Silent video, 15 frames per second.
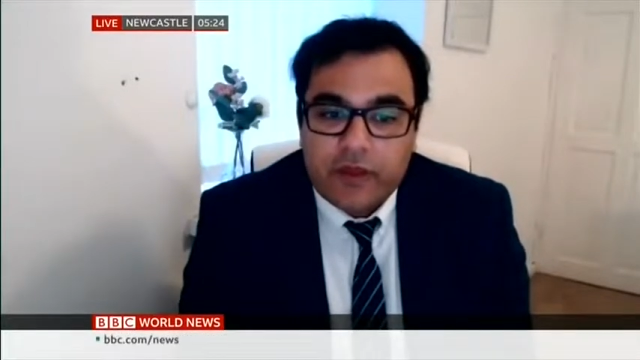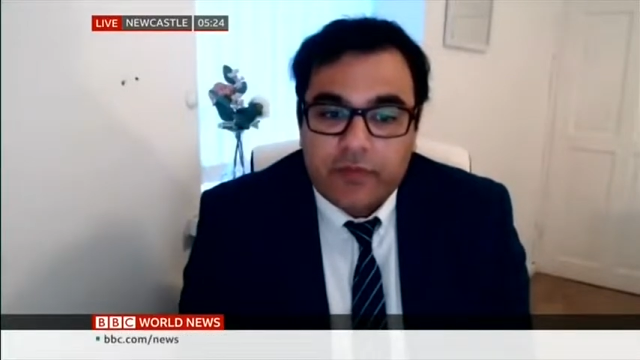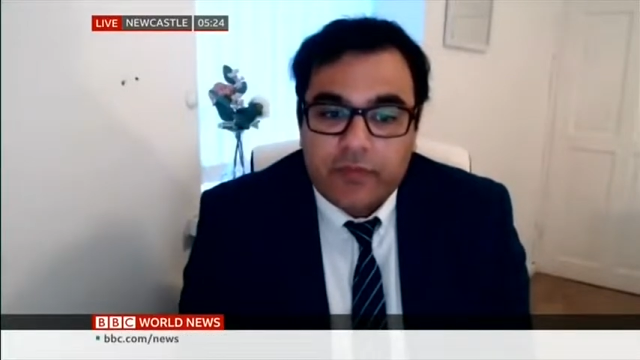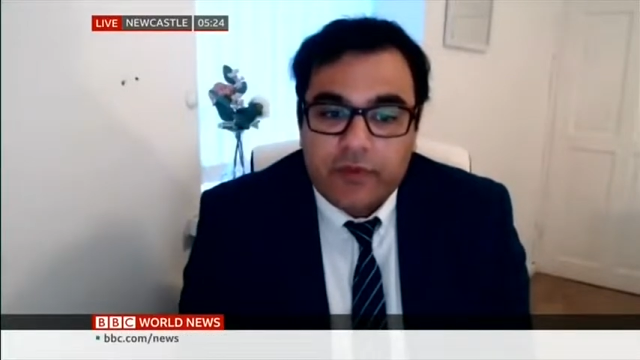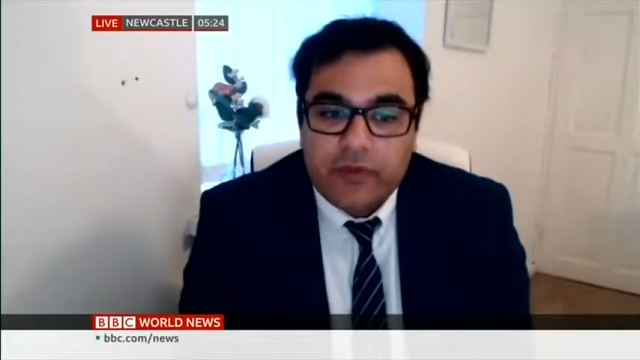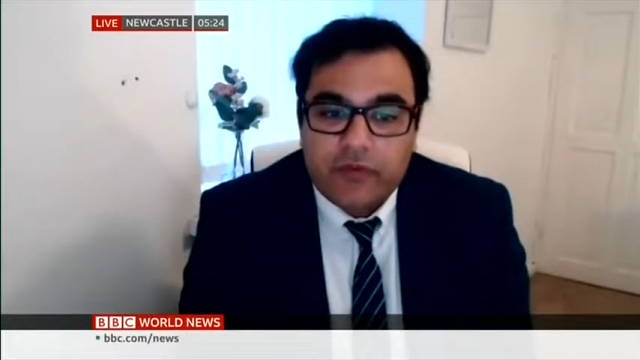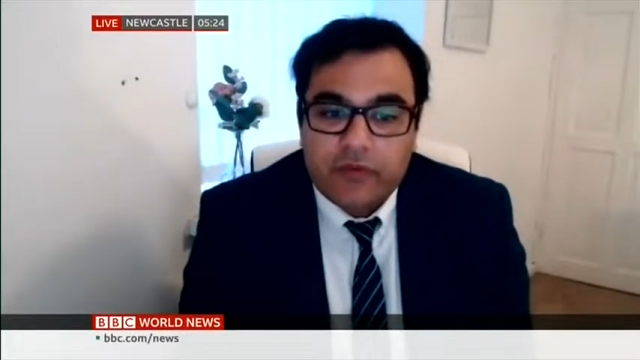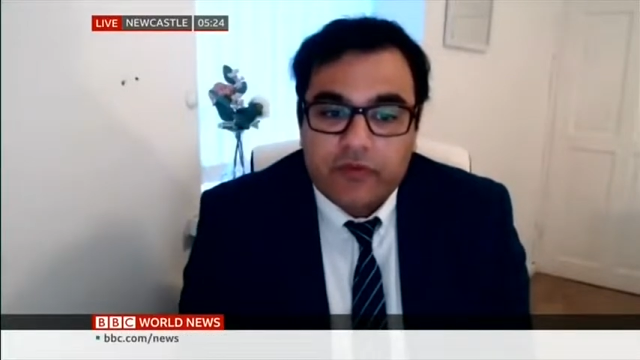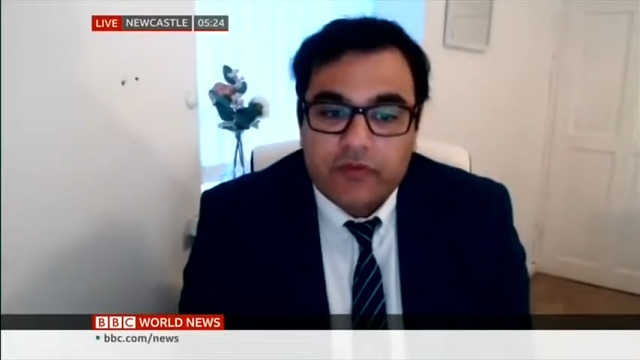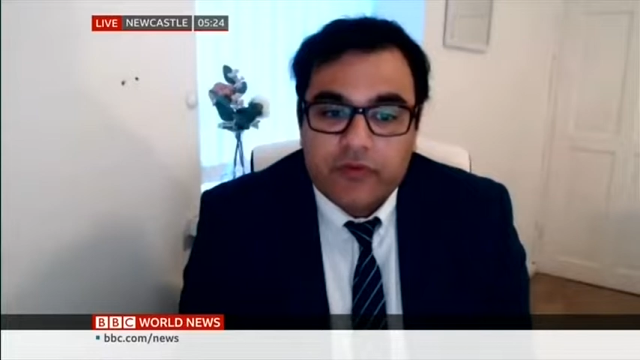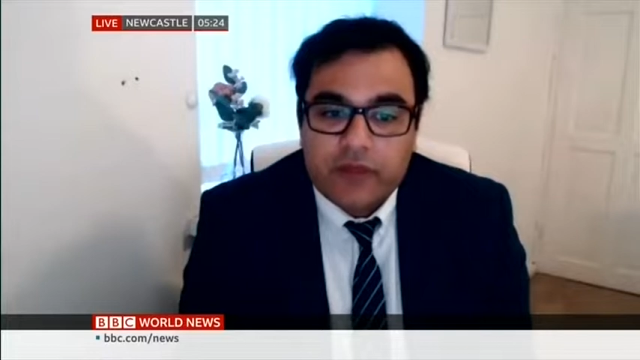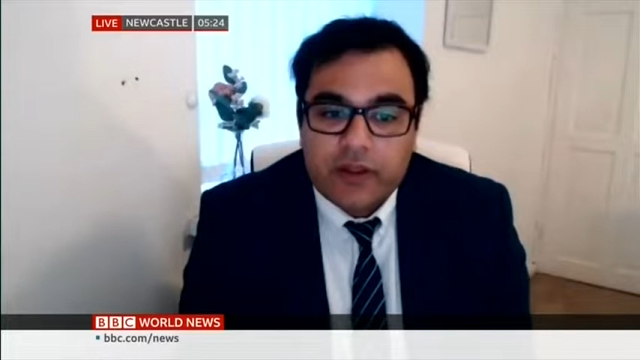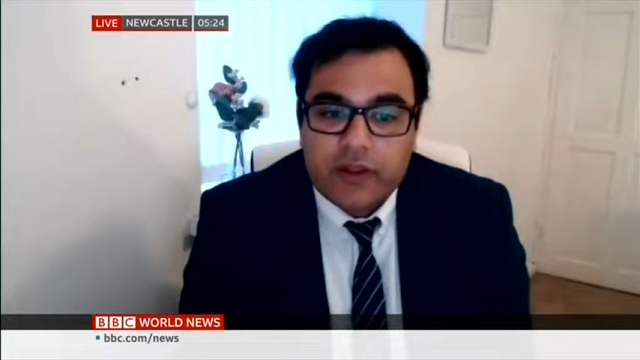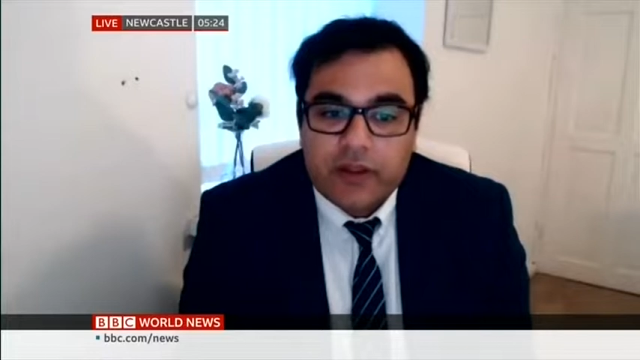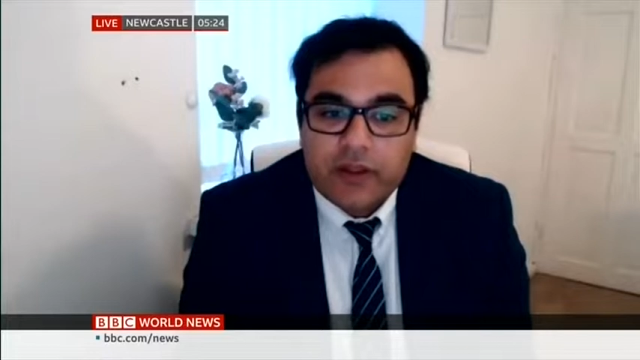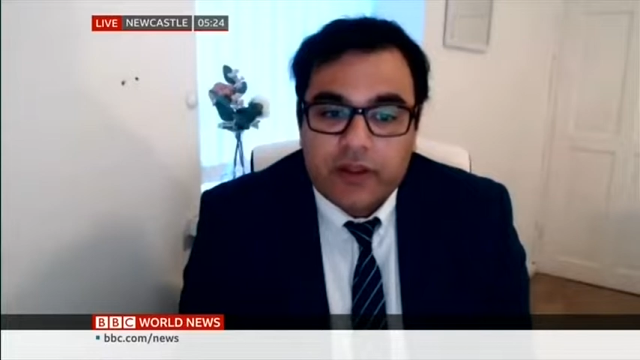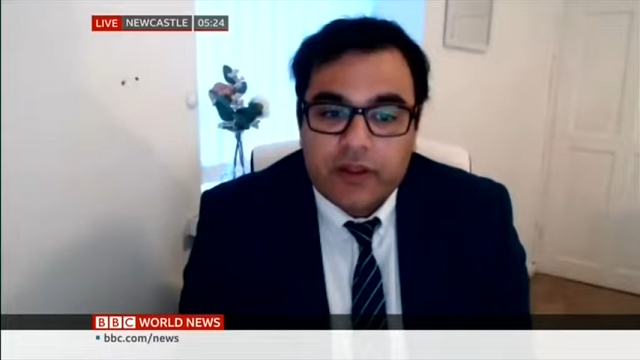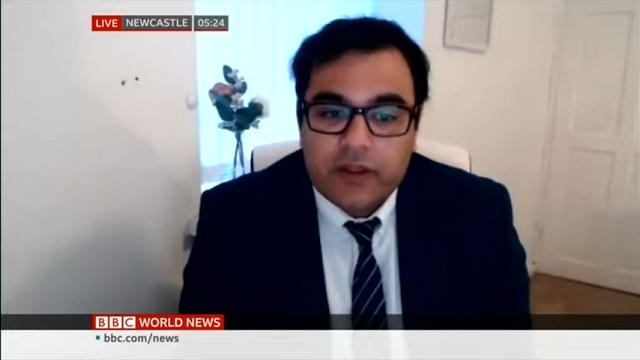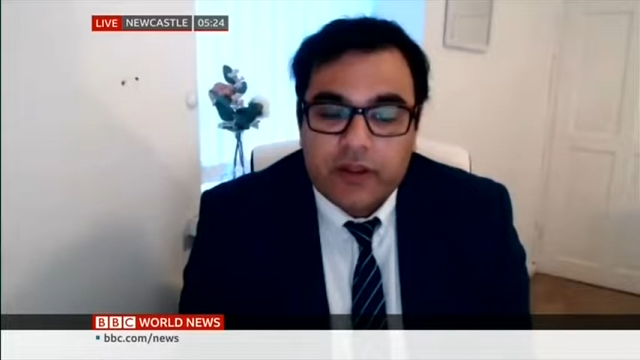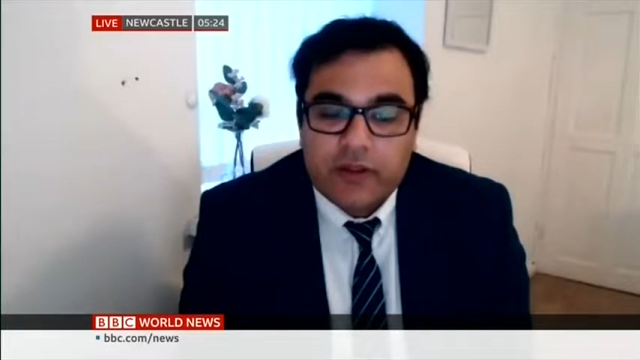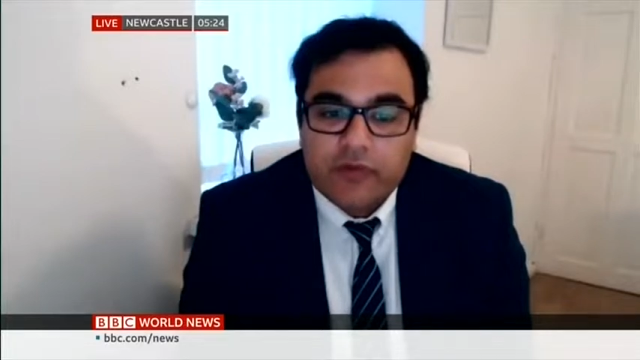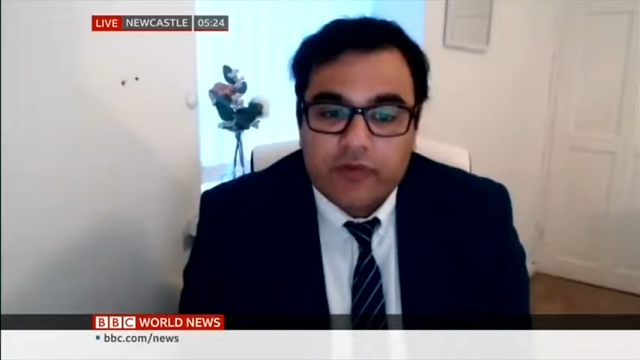abuse and,
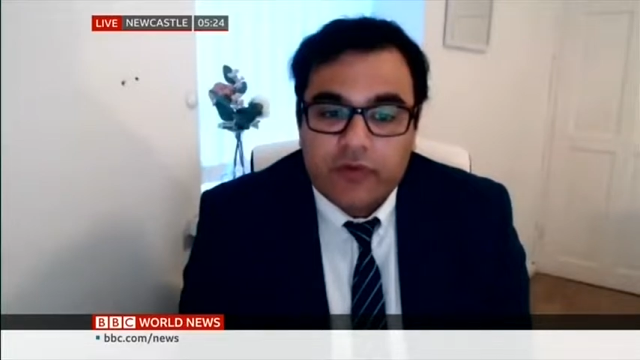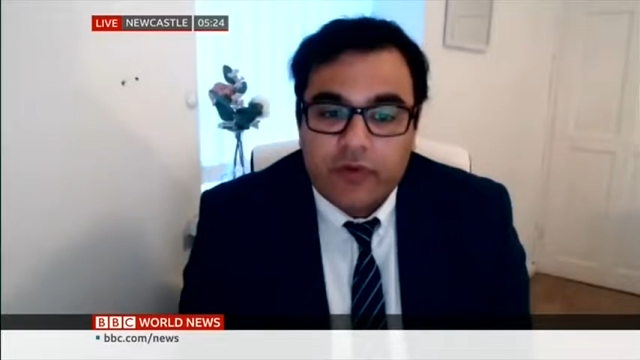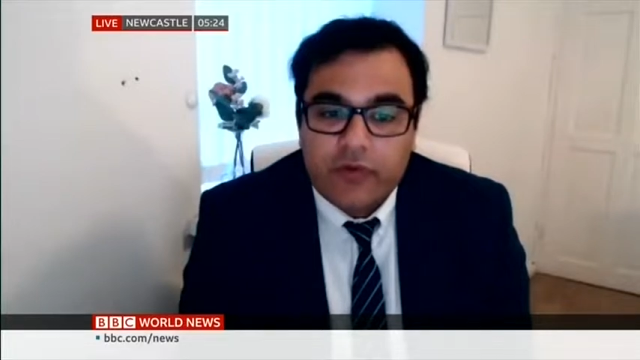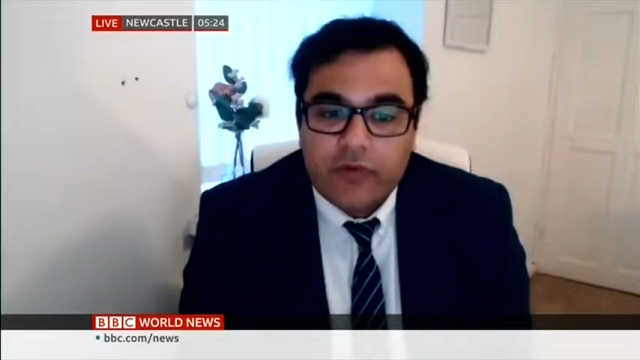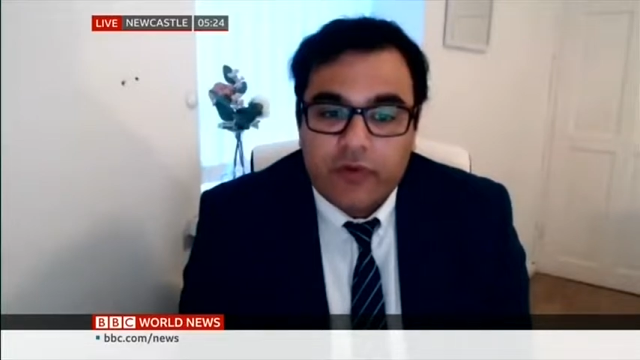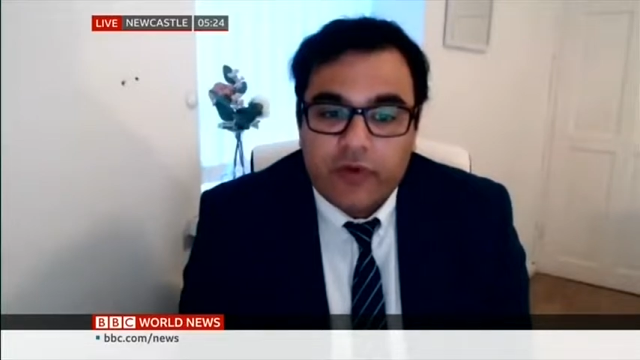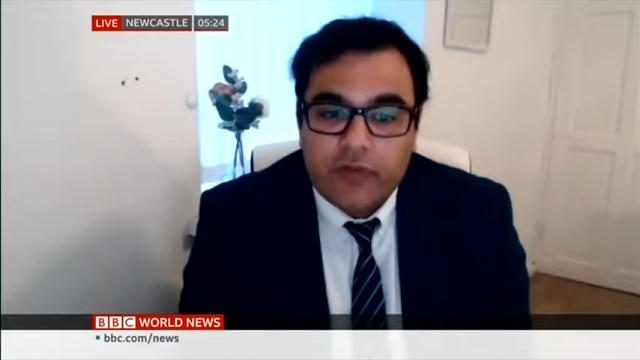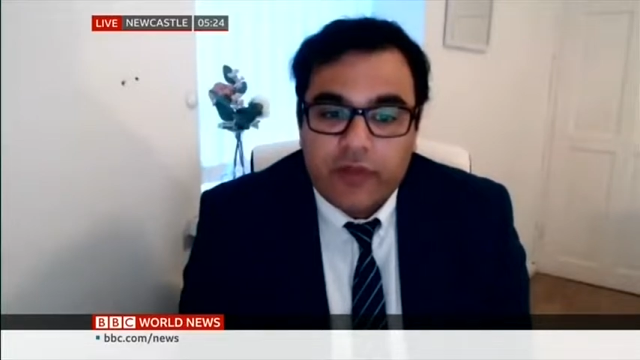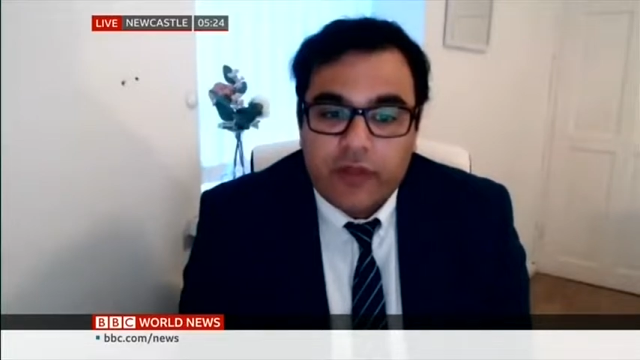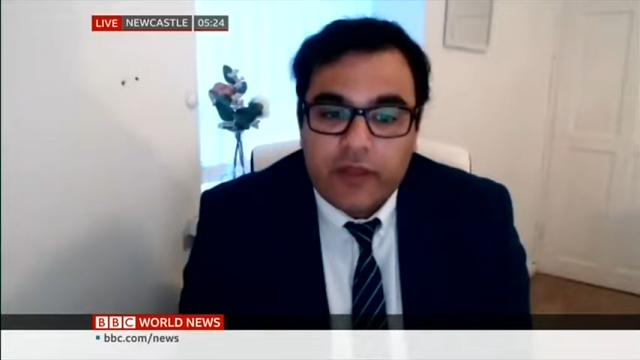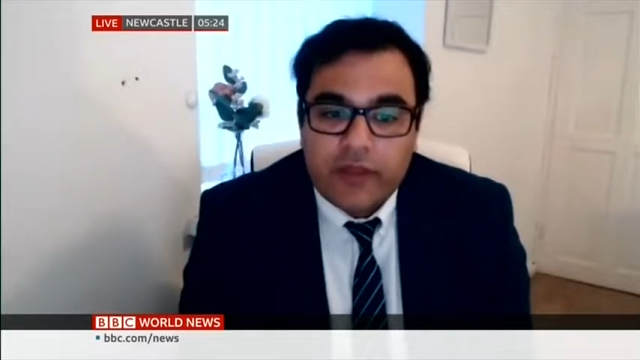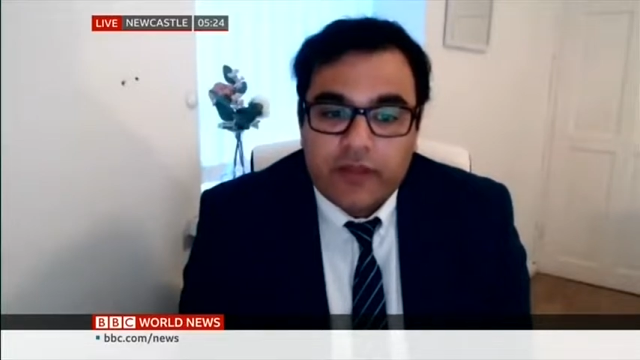and, and so forth